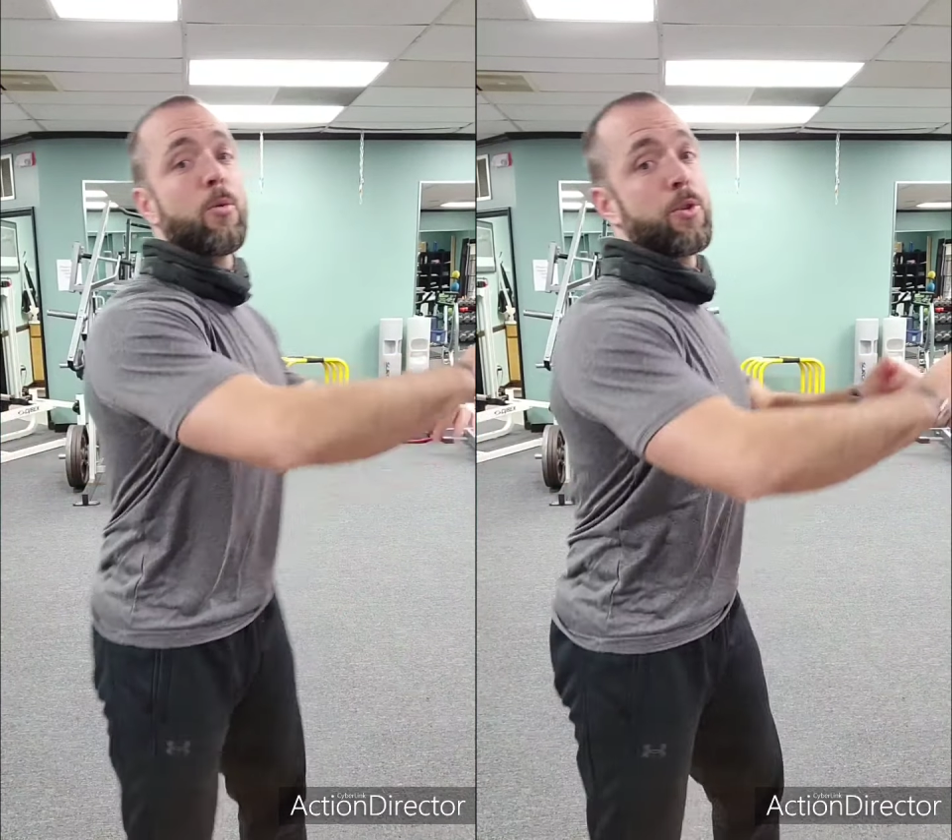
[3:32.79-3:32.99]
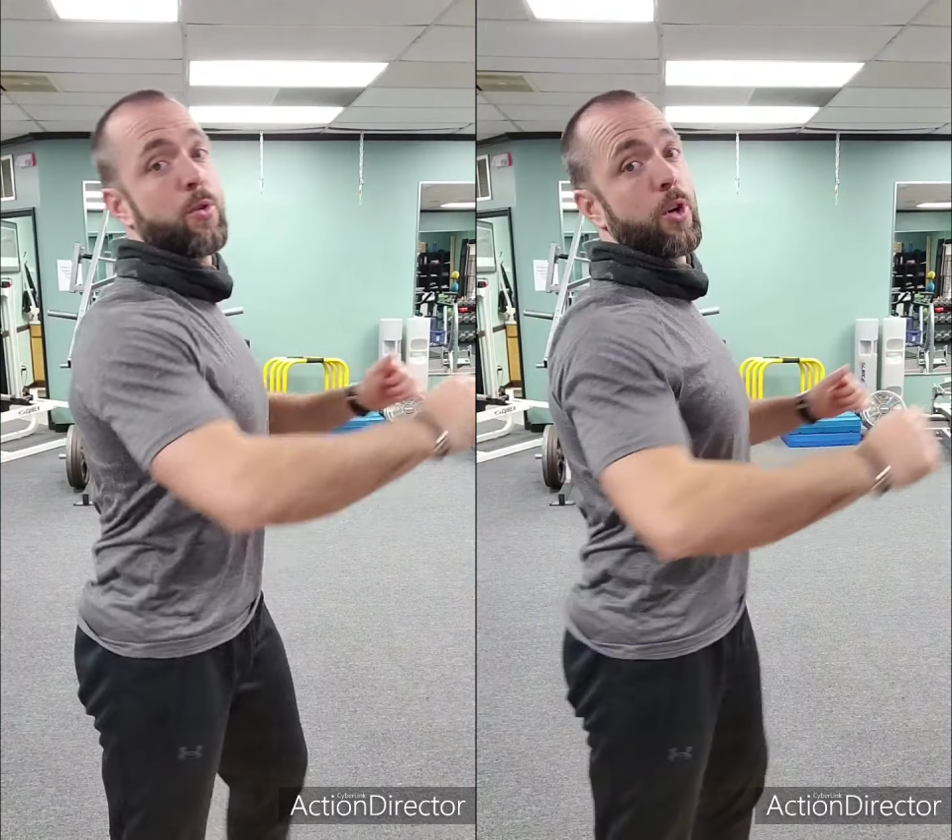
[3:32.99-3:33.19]

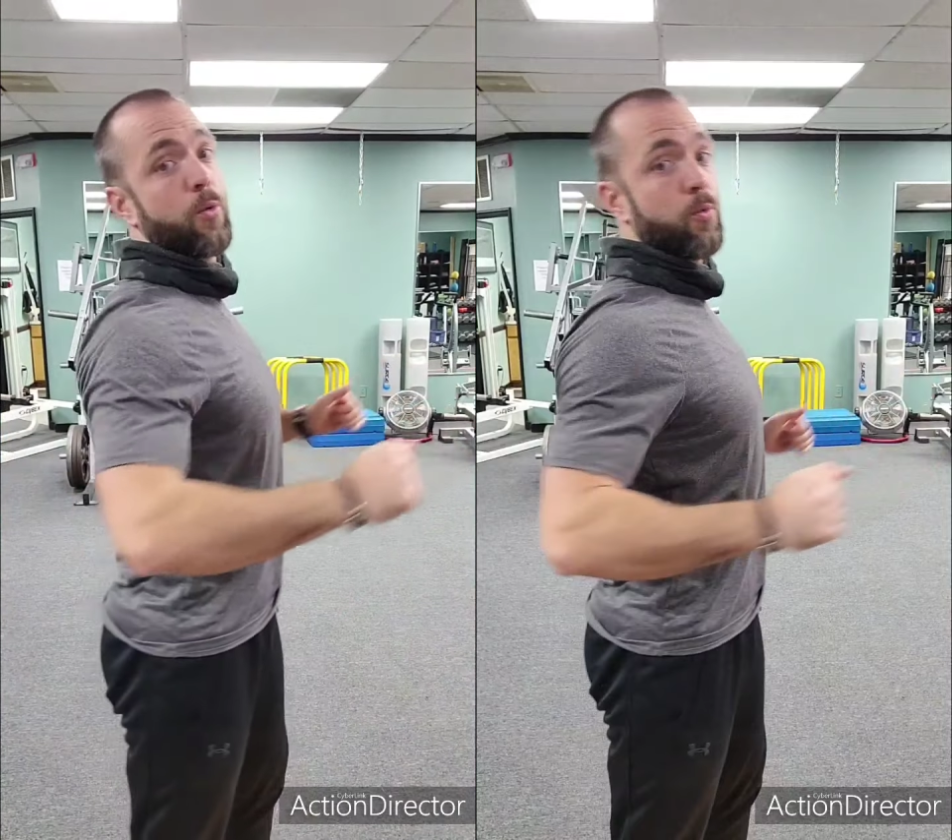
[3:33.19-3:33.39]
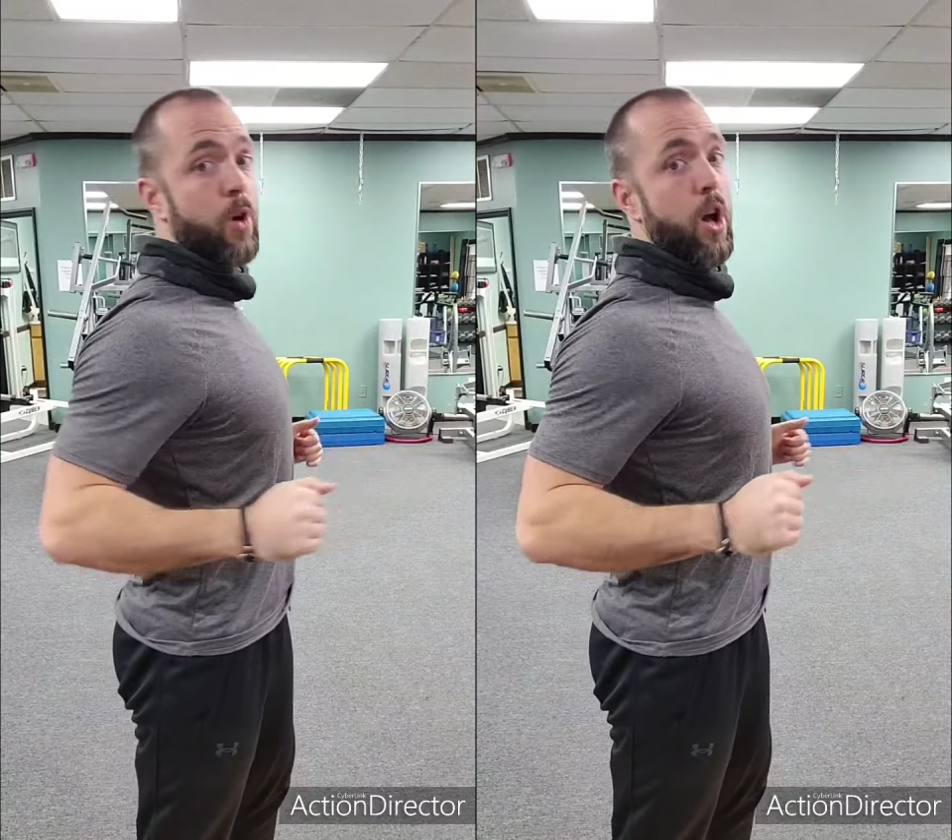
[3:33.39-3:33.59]
We're doing
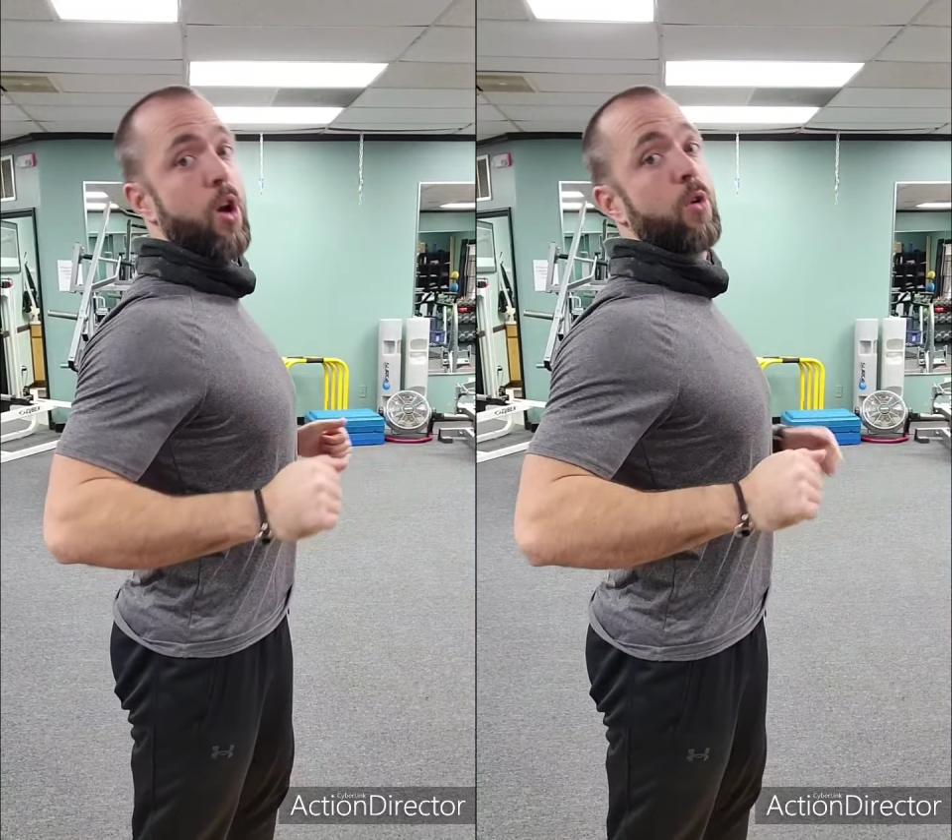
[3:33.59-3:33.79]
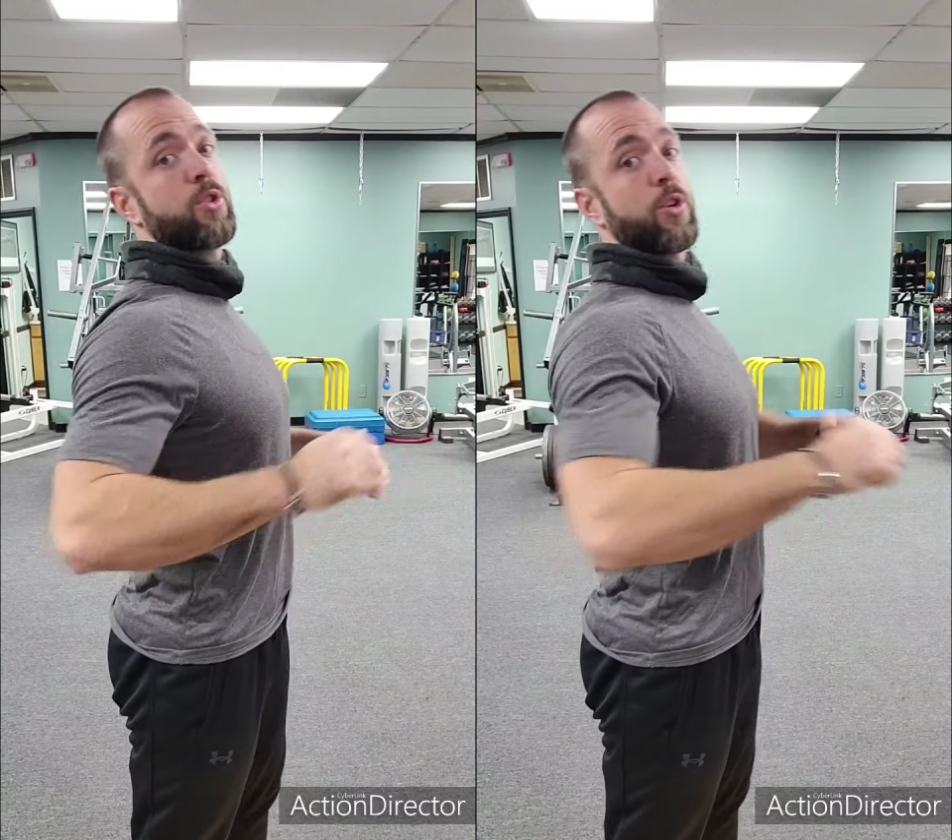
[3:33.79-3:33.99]
a
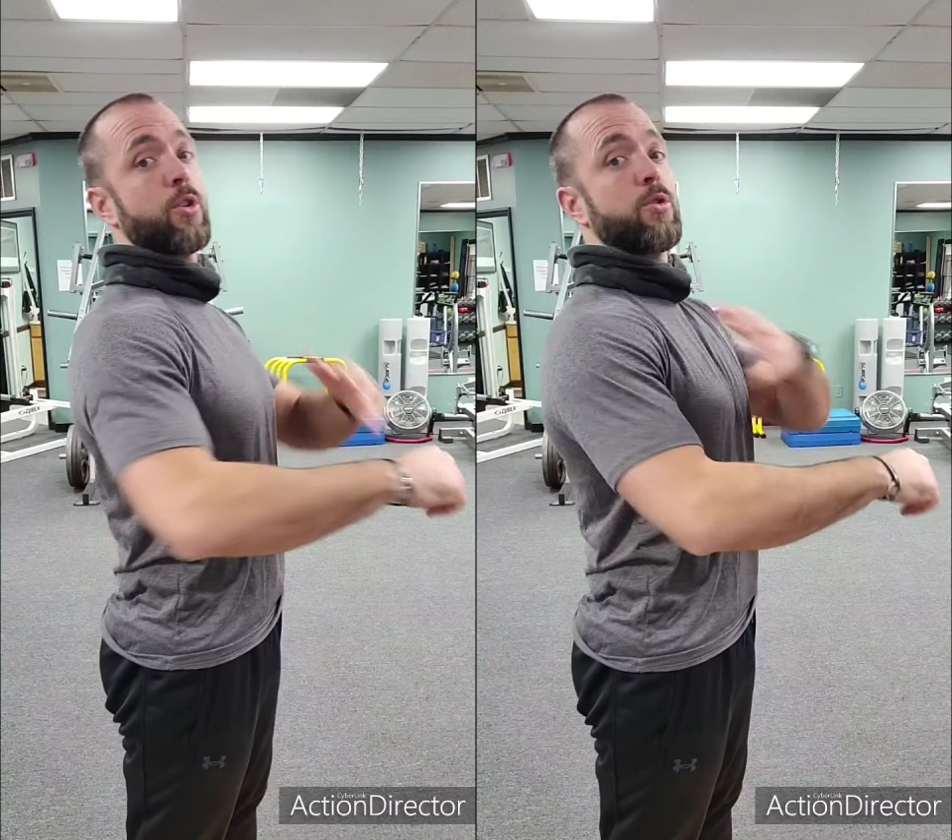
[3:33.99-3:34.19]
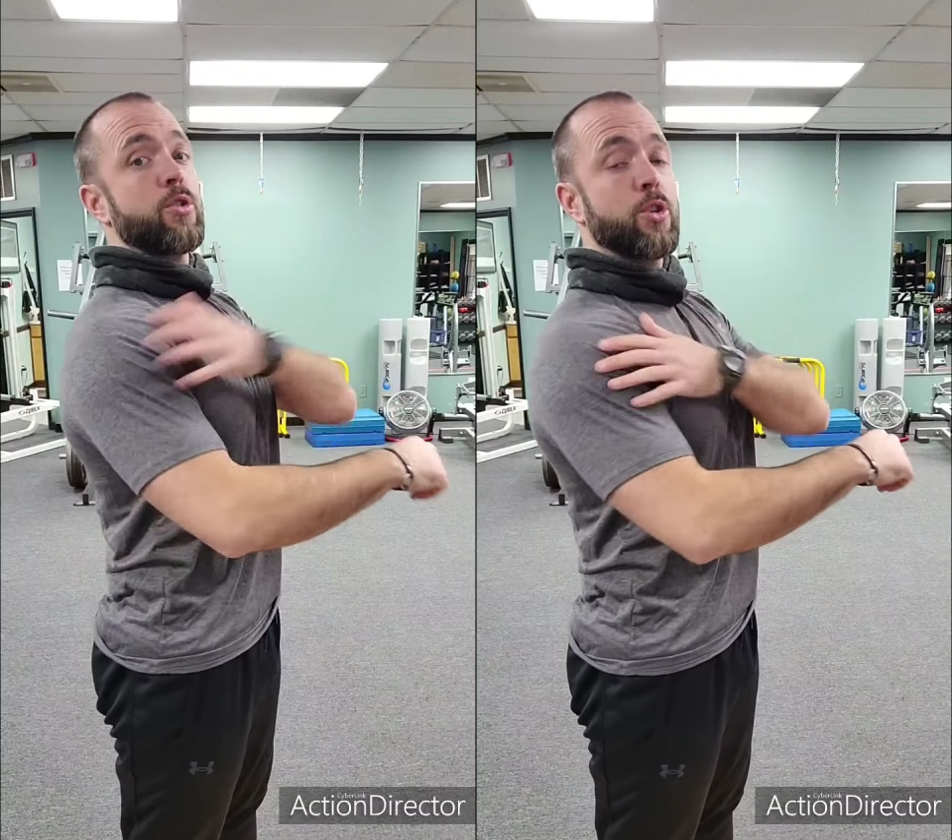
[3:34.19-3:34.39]
row, so
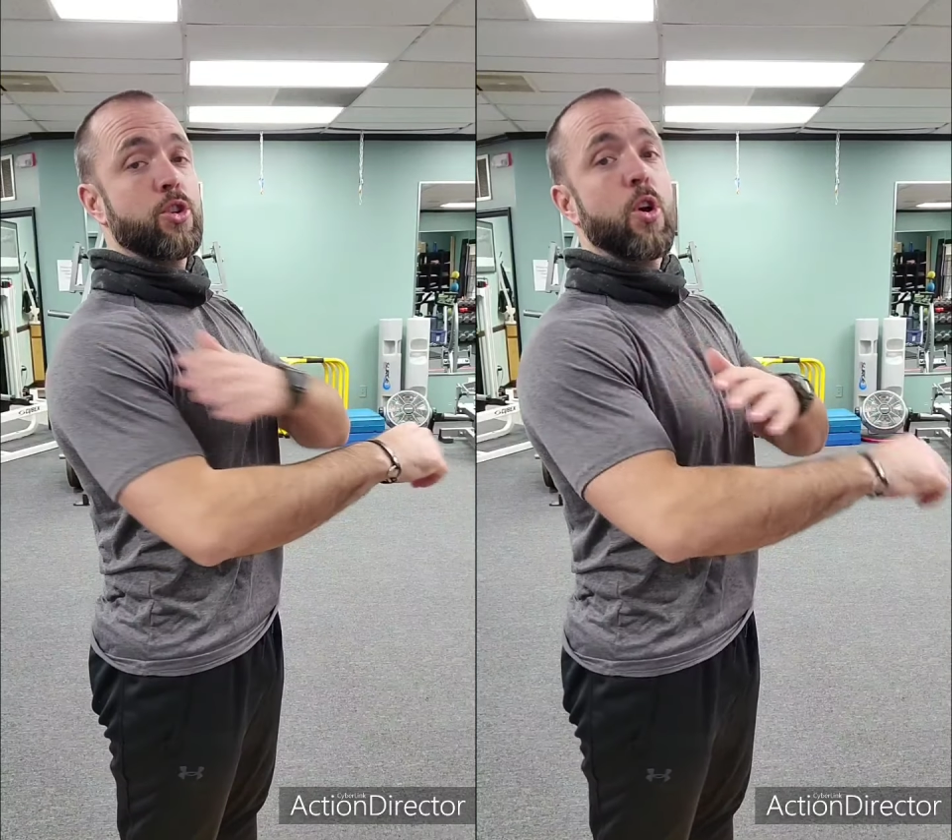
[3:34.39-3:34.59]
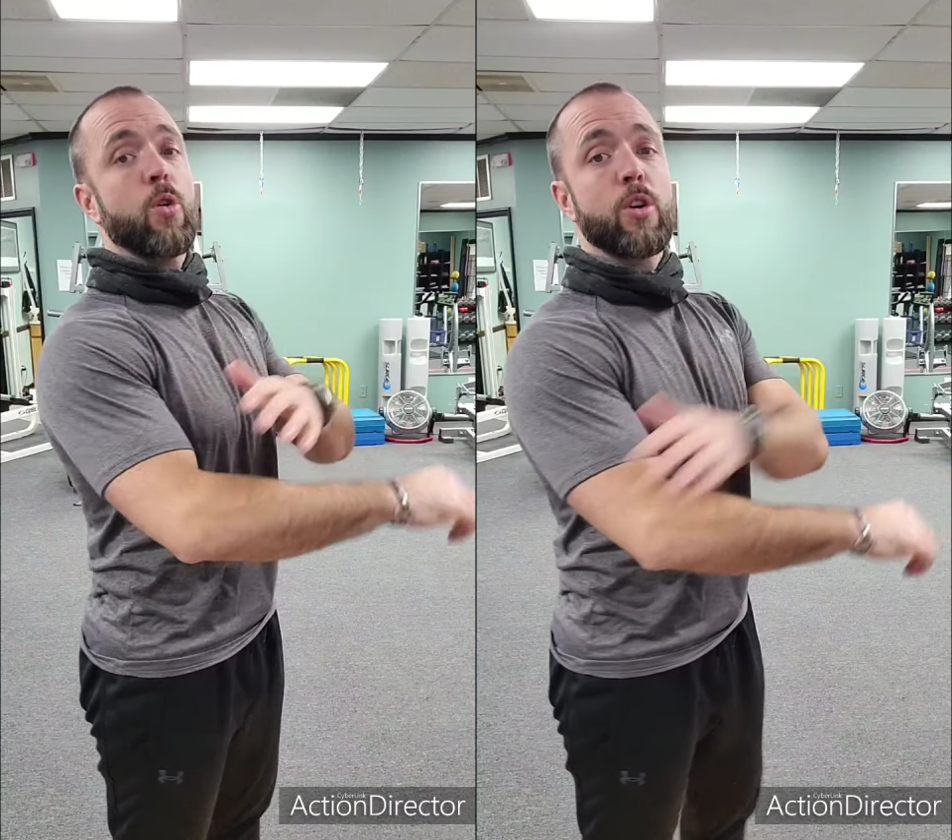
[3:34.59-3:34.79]
you're using your
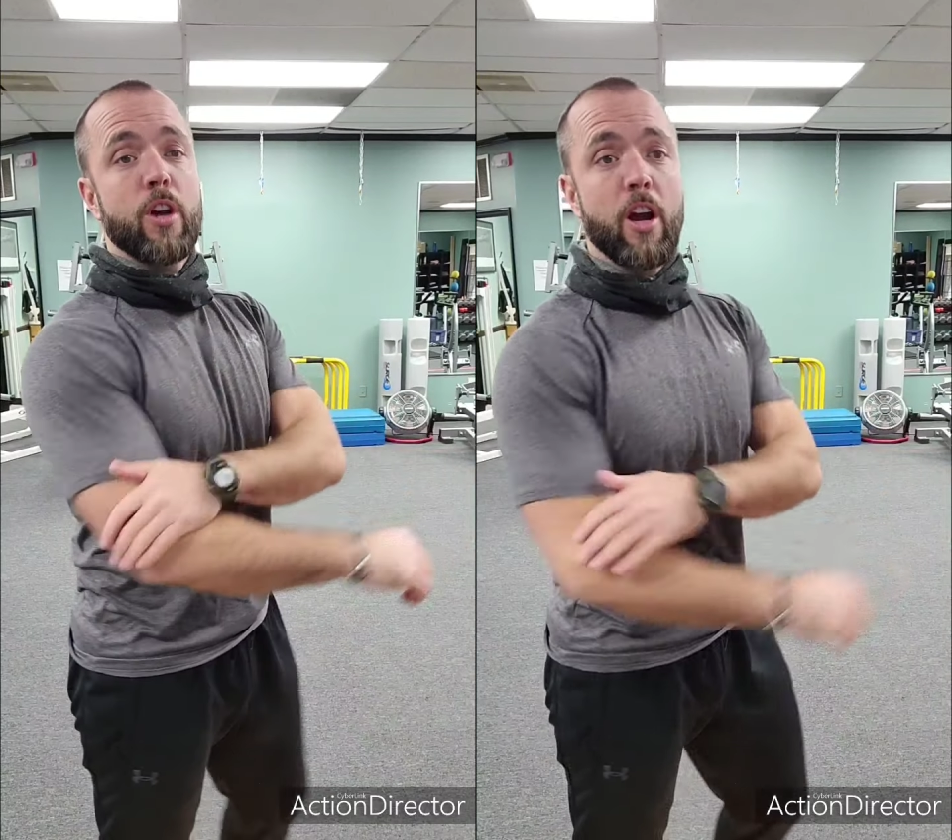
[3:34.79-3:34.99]
shoulder,